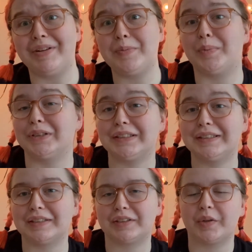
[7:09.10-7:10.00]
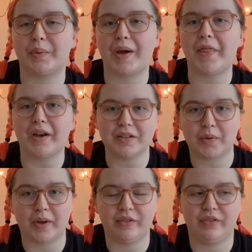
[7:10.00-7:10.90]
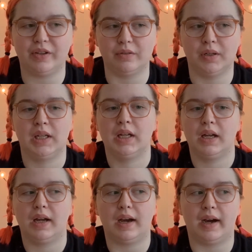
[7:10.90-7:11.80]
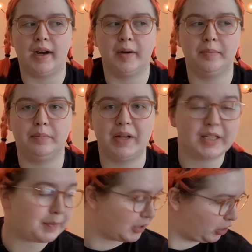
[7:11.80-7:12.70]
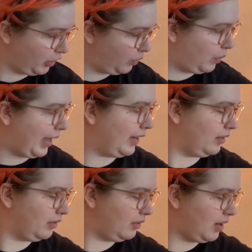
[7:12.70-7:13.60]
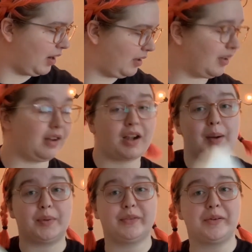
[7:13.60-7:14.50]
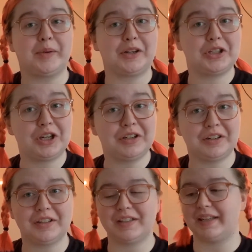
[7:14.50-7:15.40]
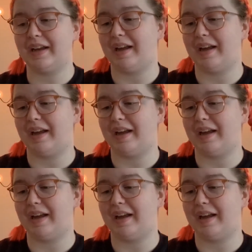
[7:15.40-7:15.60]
books, so that is quite a few, especially when a couple of them are chunkers.